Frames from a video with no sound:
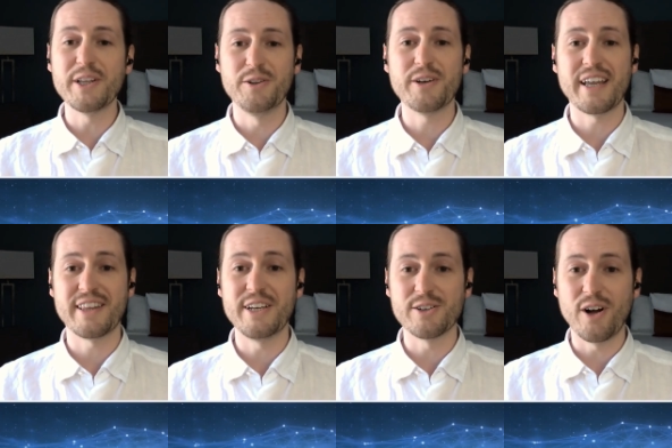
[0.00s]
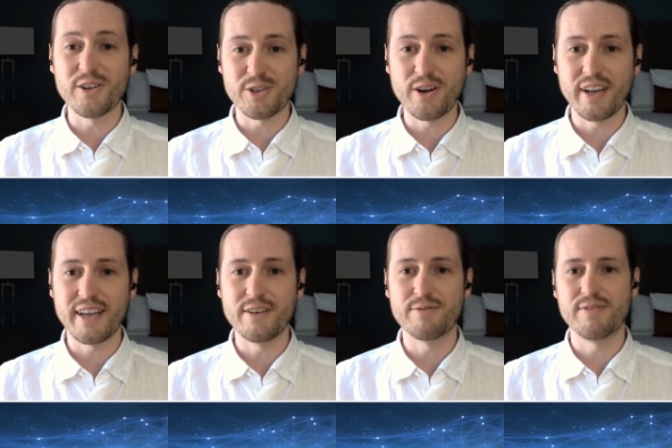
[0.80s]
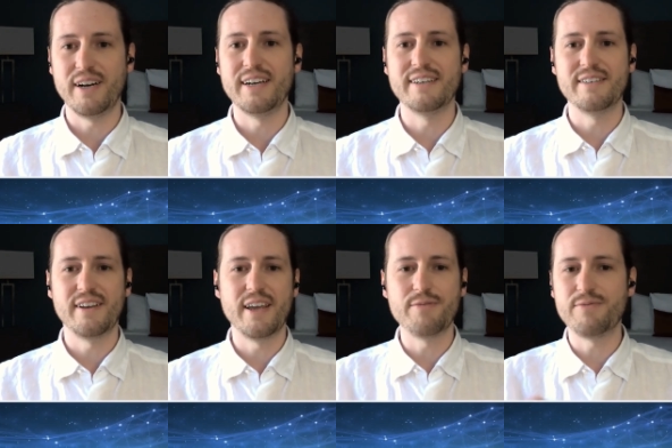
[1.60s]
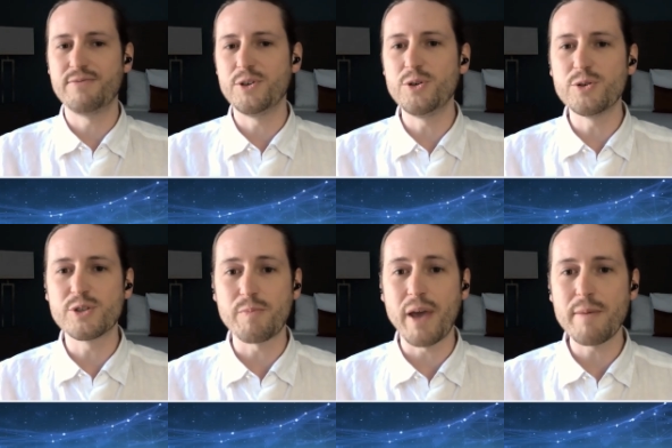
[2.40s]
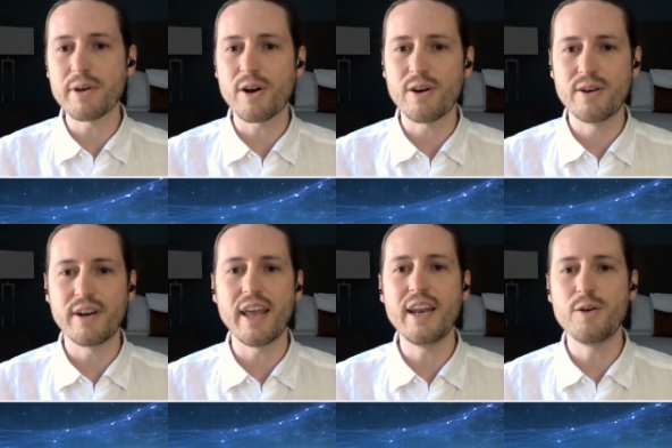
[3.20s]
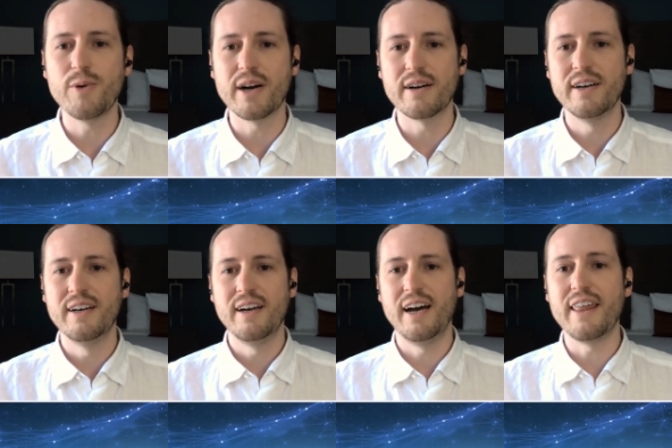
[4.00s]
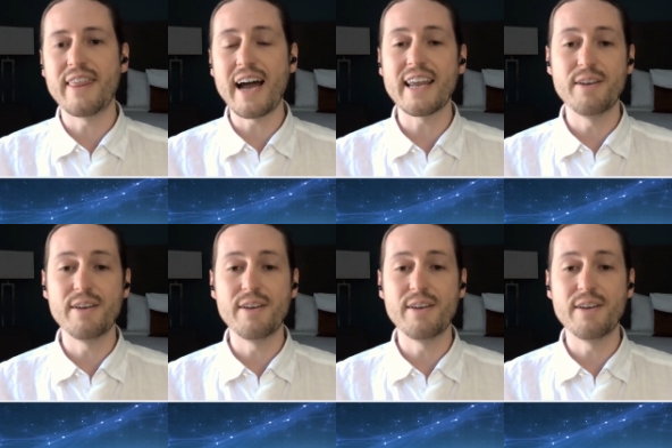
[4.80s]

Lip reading: can look at the alternative, if you use a payment card anywhere, that